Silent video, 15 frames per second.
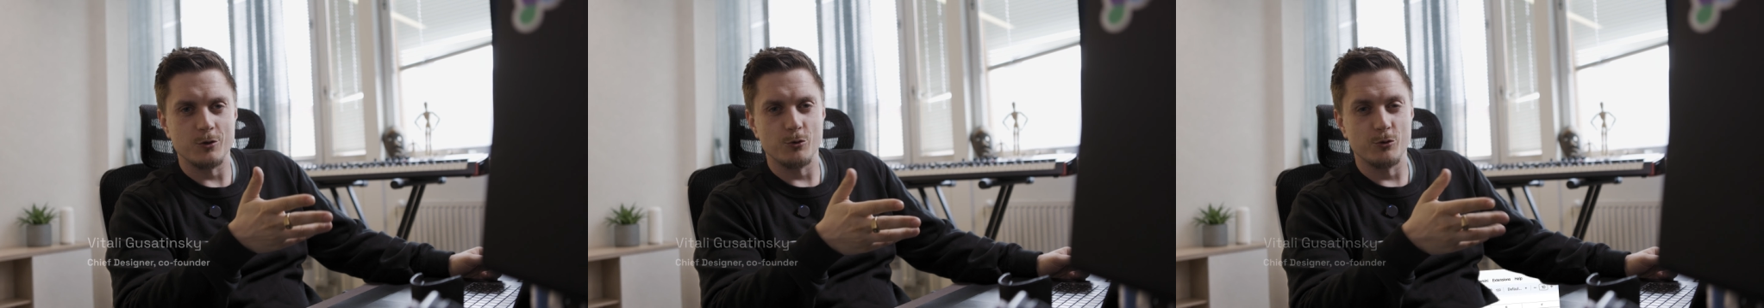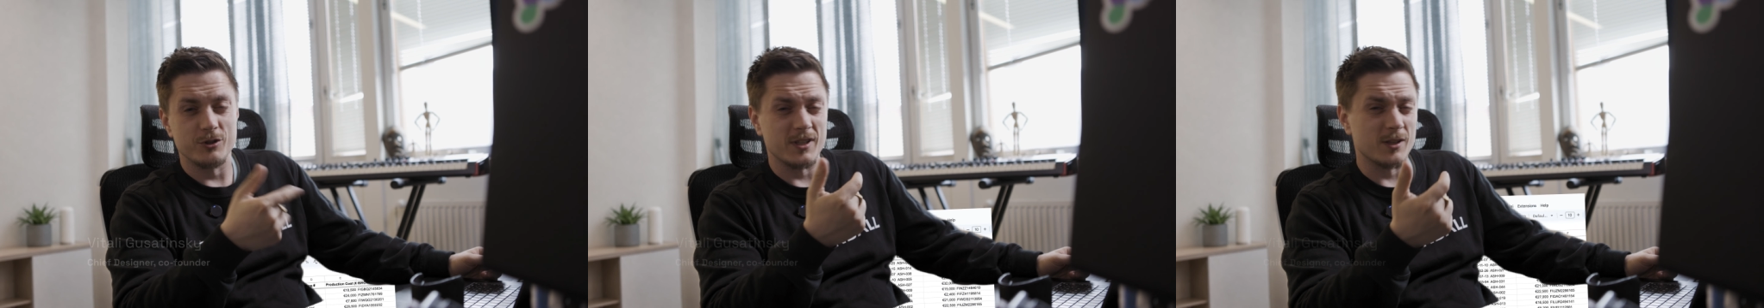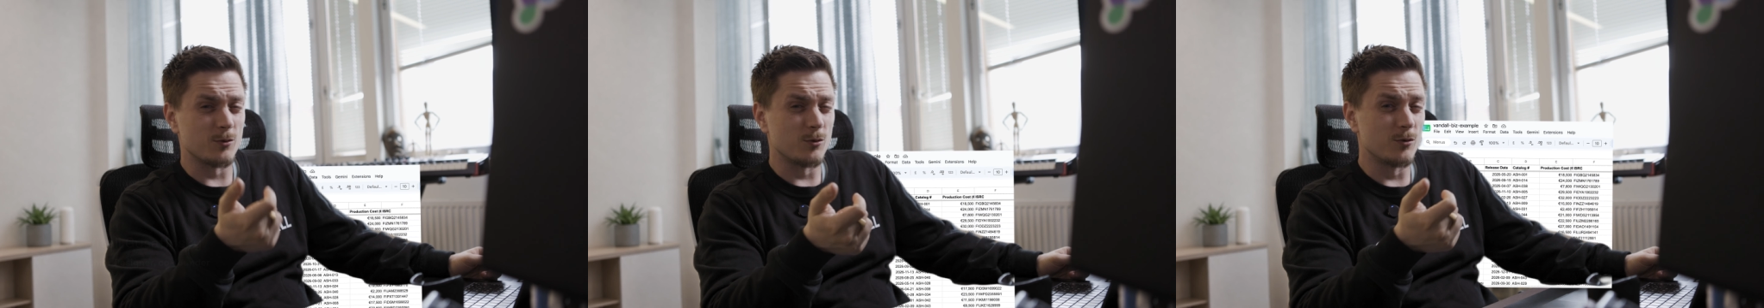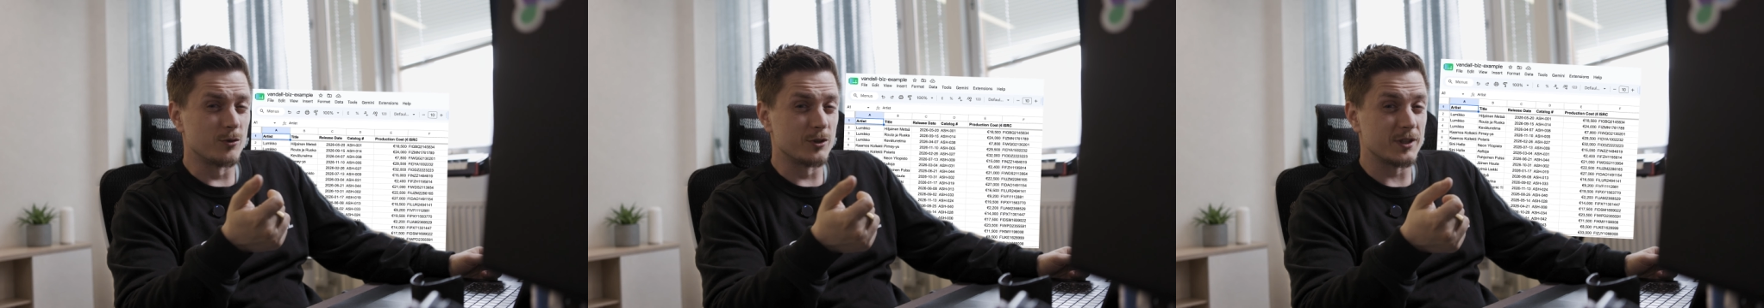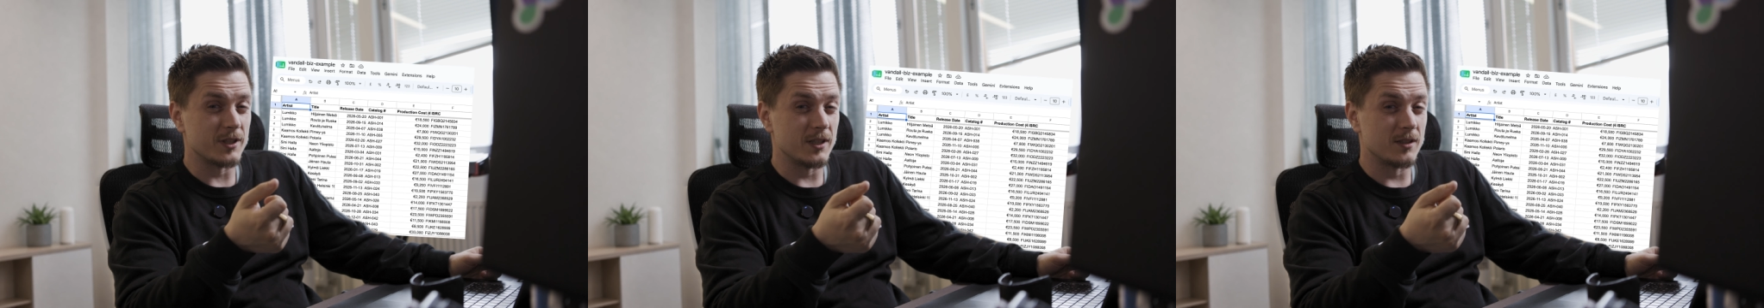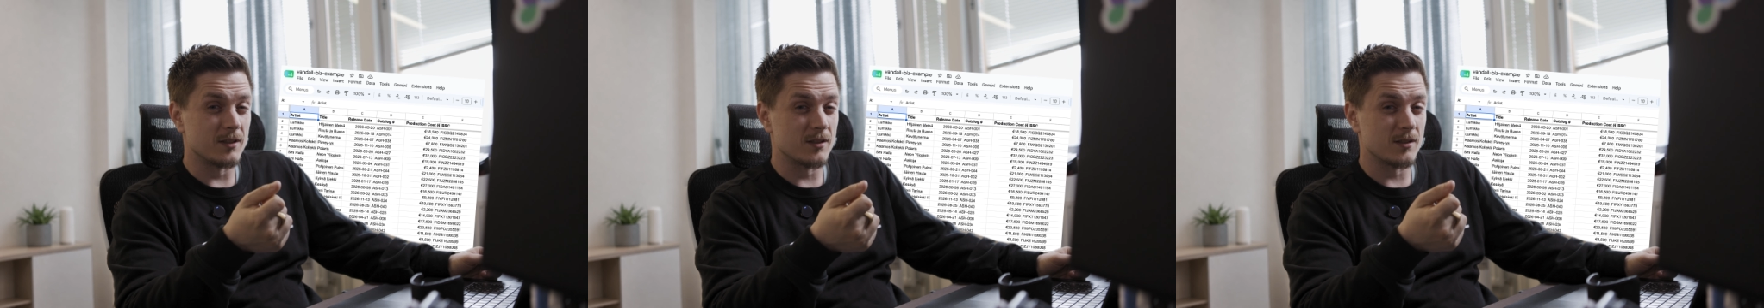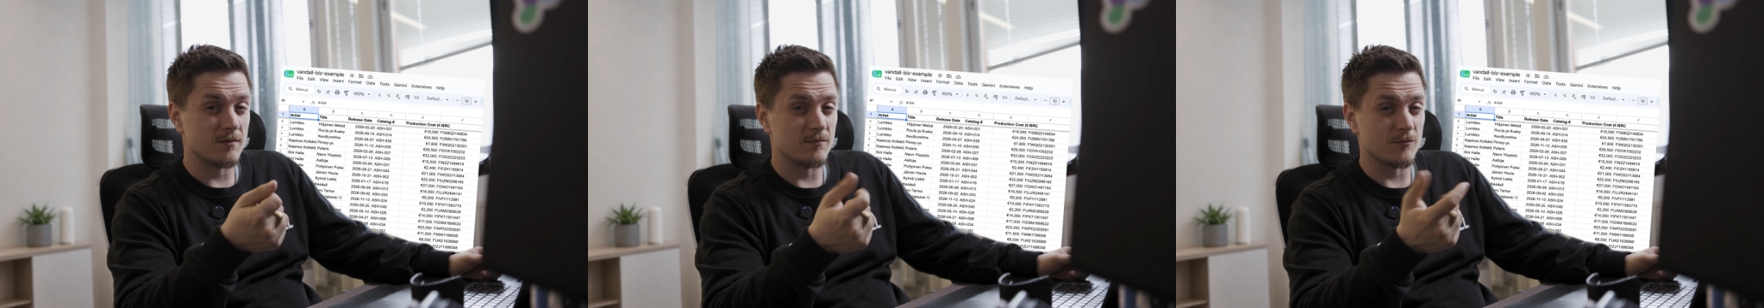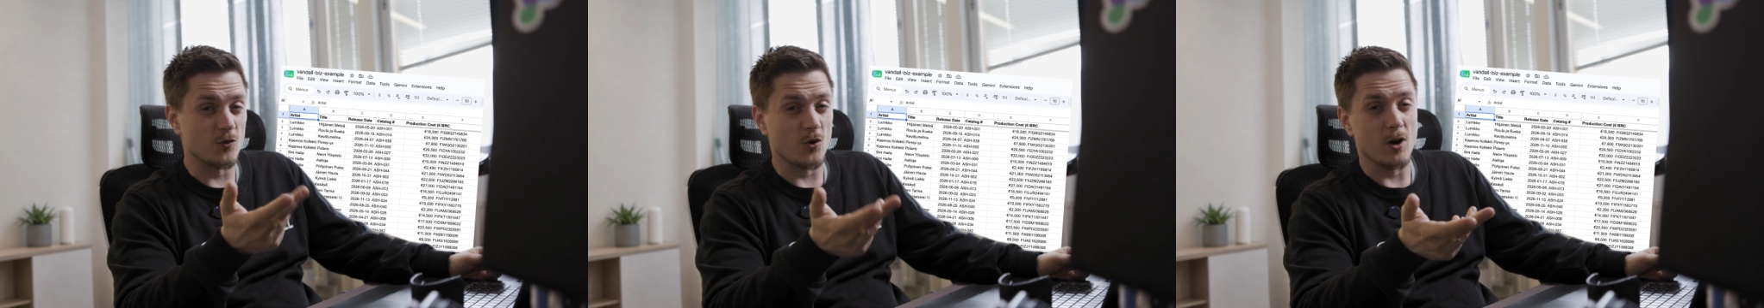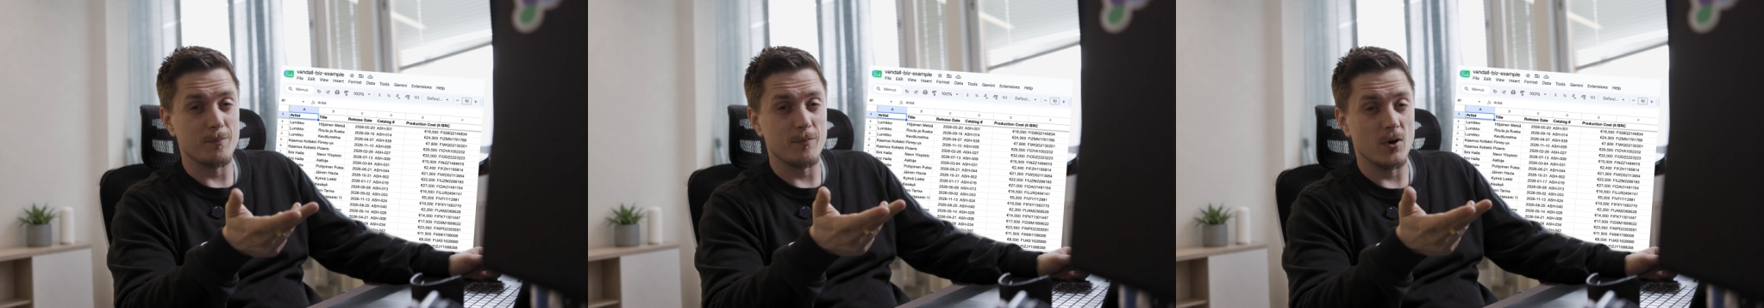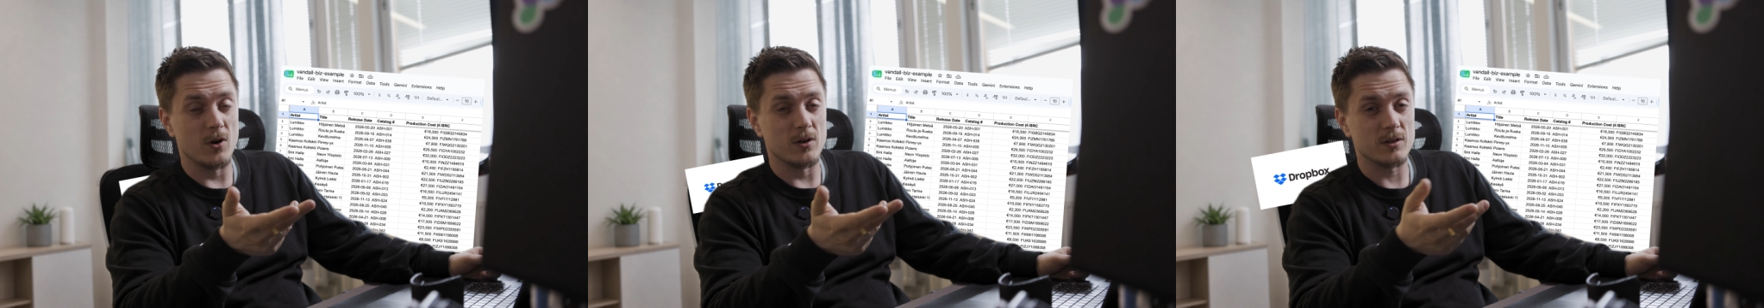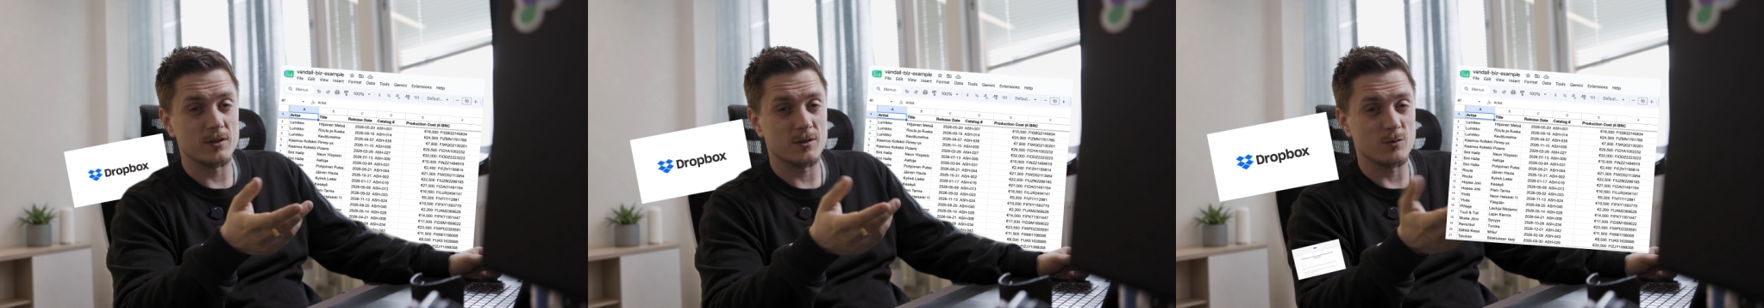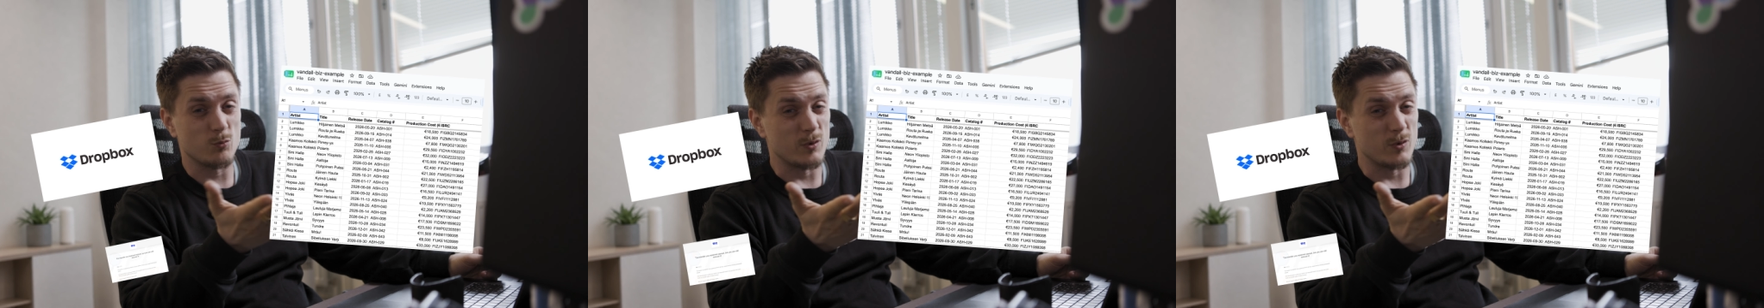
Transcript: tools like Google Sheets, Dropbox,